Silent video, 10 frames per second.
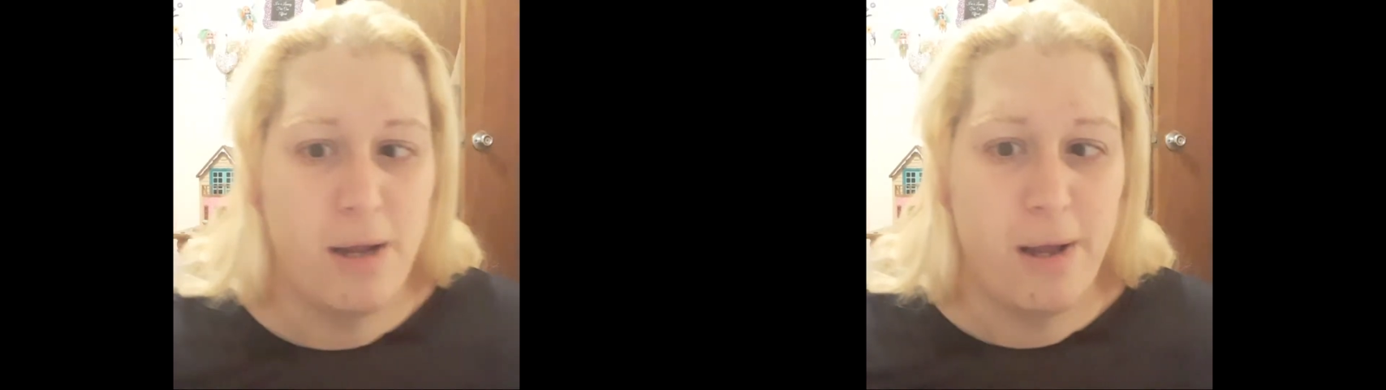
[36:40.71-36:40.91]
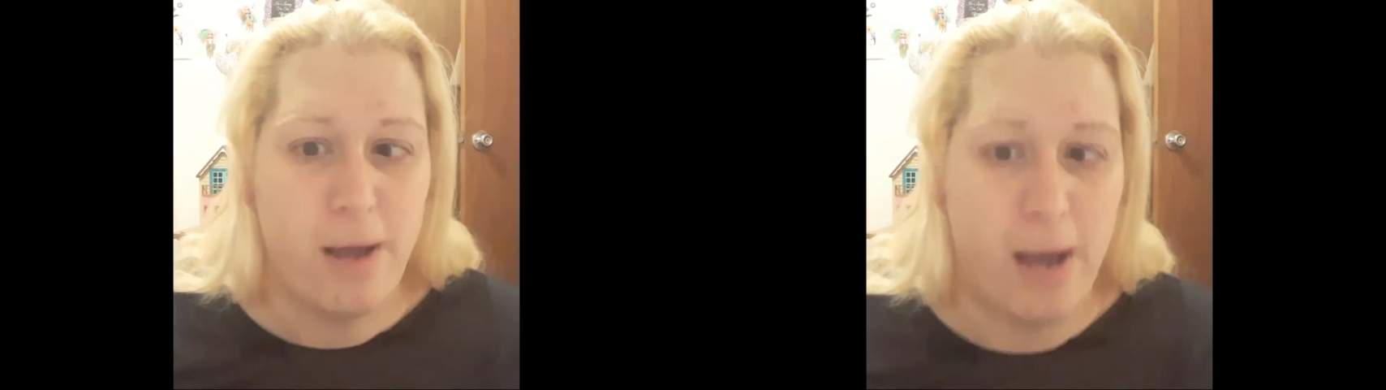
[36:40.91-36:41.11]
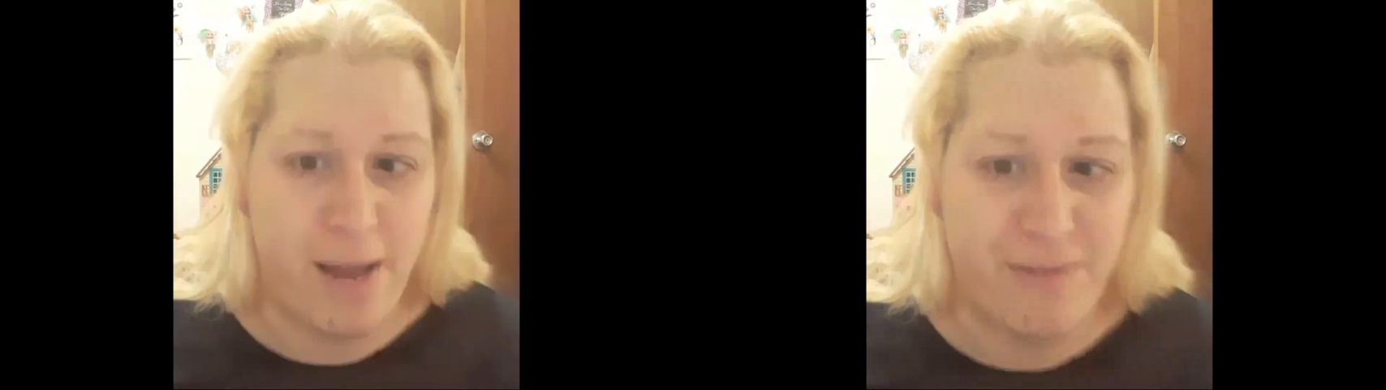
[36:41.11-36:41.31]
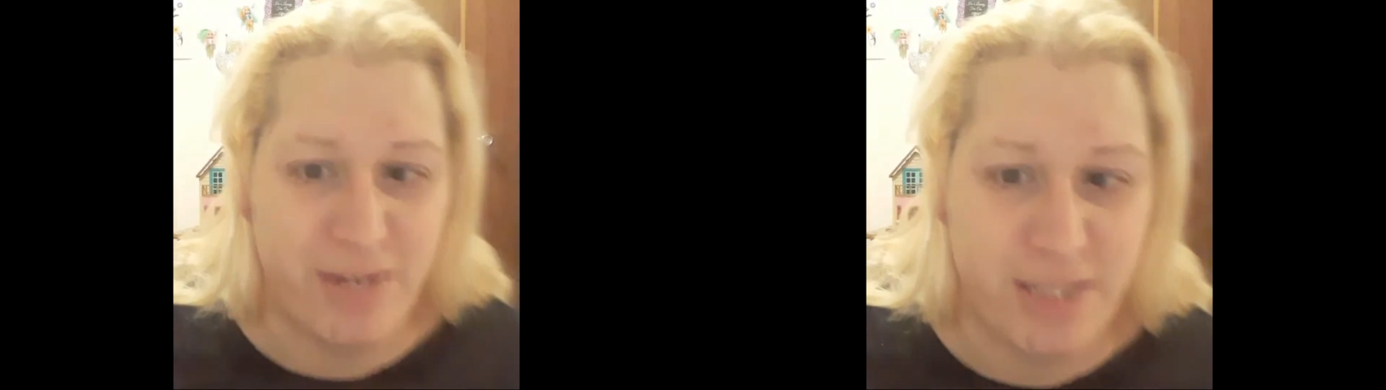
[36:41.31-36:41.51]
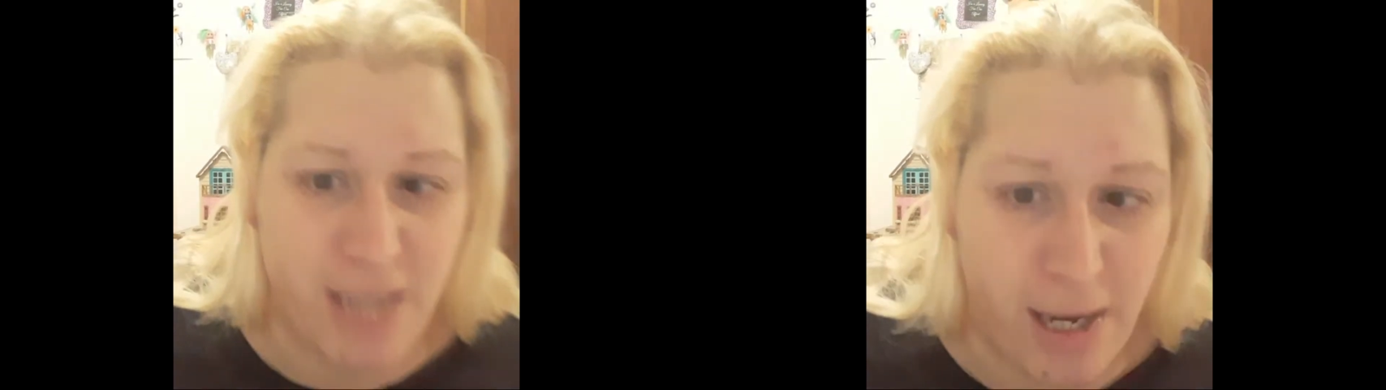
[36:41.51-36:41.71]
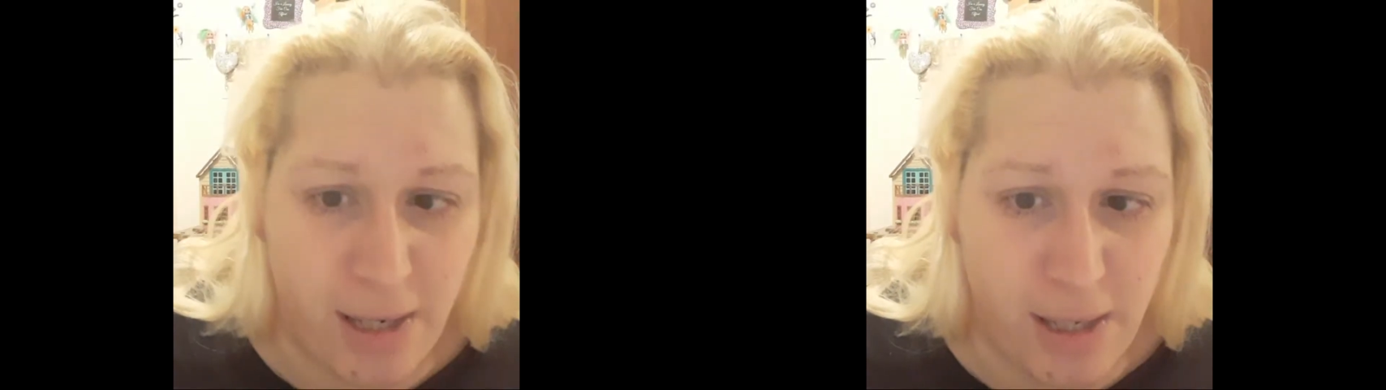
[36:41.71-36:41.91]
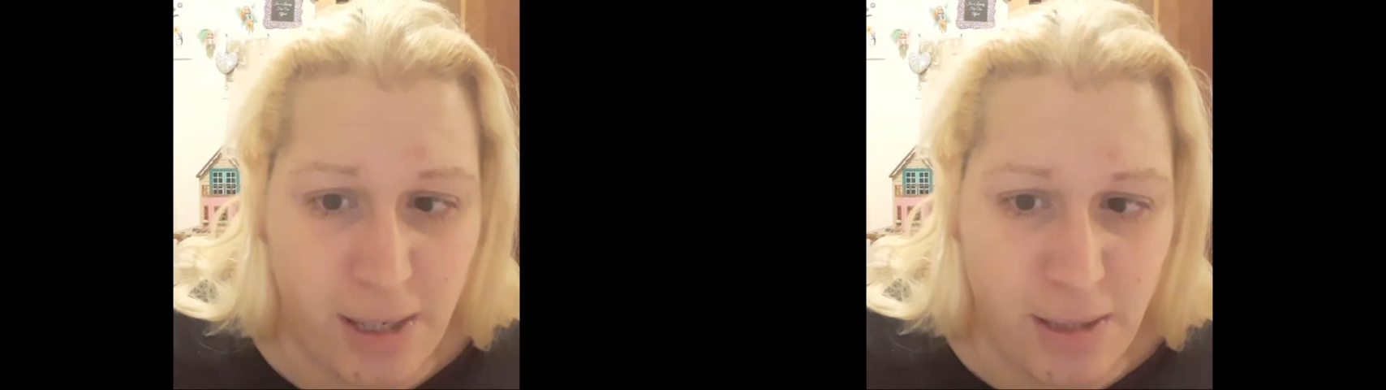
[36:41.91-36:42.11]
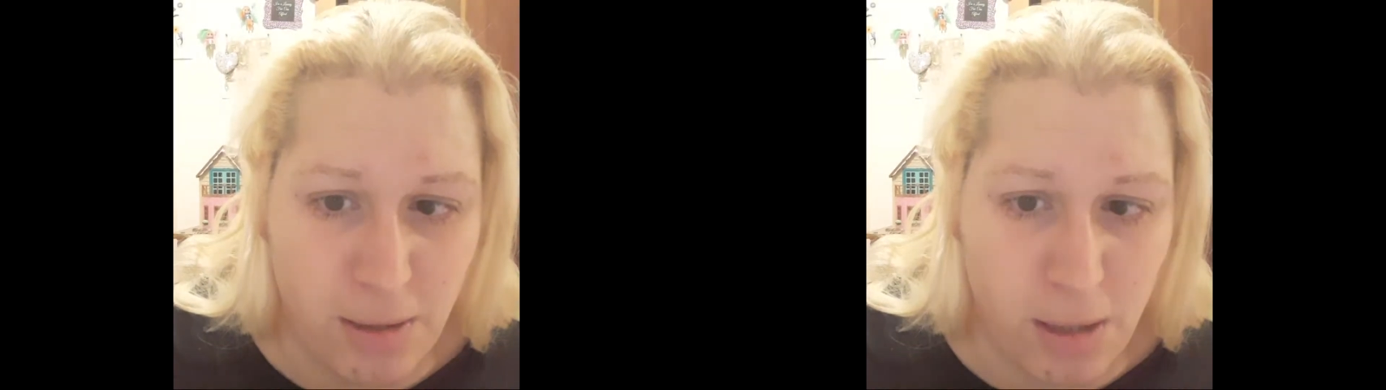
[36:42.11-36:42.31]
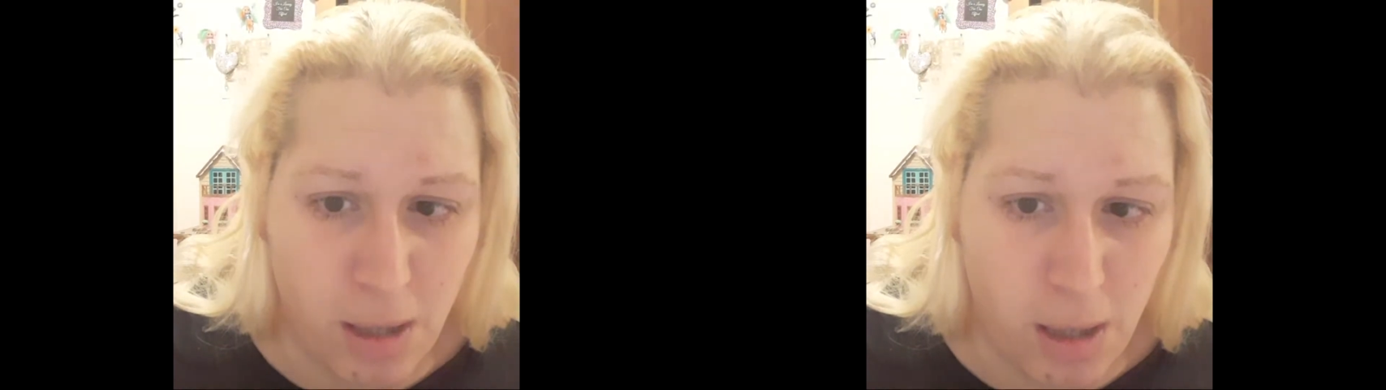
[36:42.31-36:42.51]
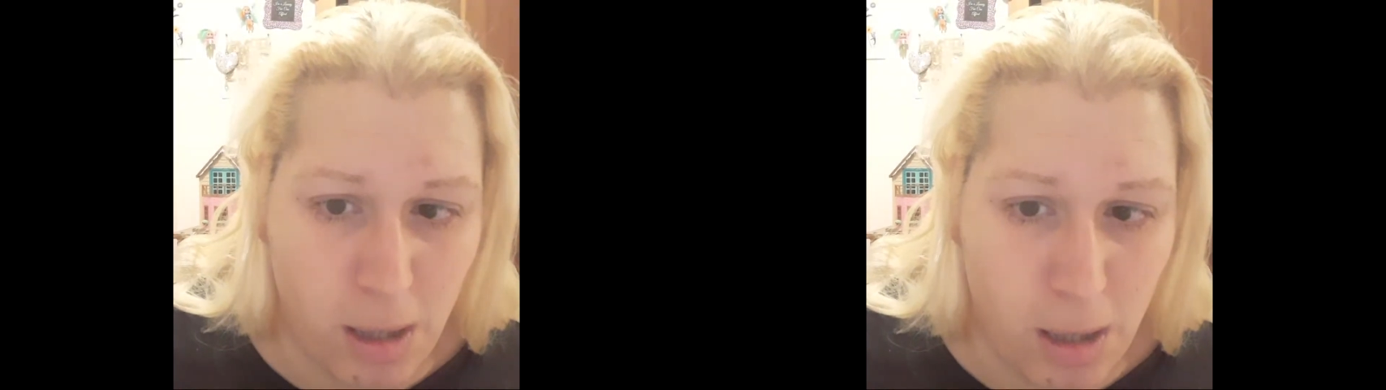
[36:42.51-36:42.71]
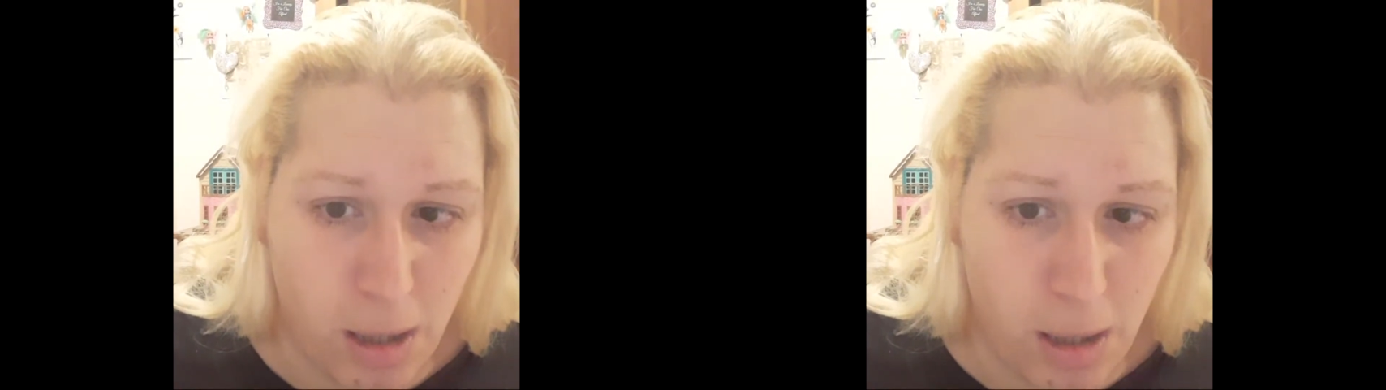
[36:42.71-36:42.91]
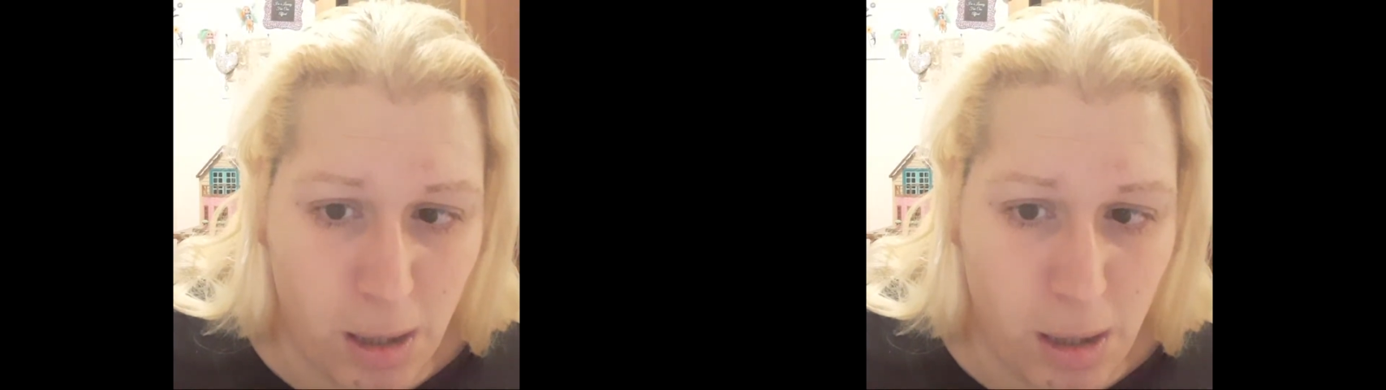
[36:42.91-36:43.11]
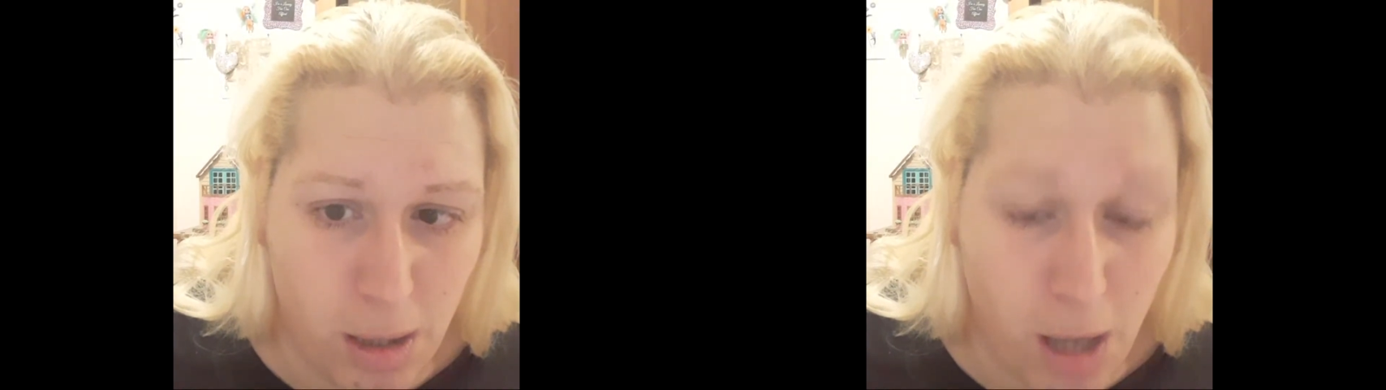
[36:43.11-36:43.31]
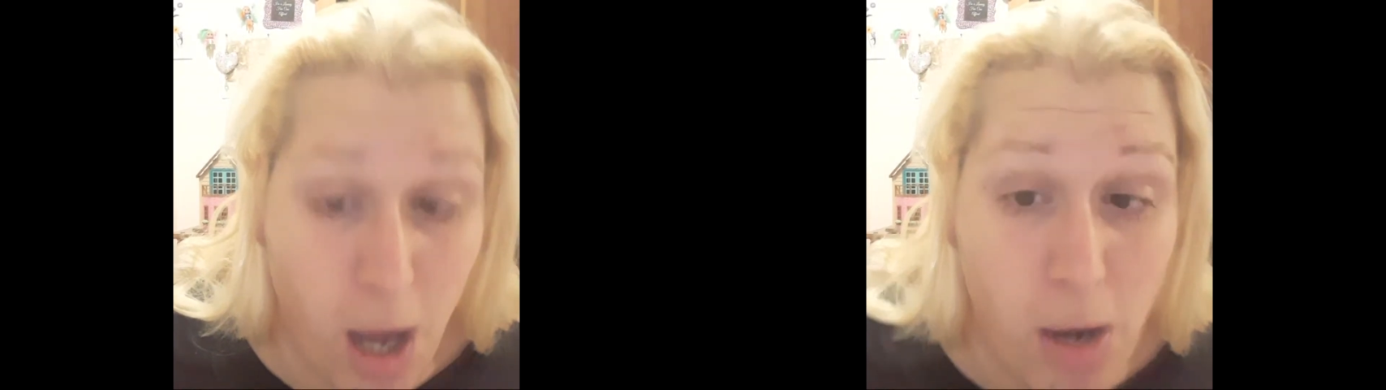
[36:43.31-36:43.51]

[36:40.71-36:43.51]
I have anxiety. Oh,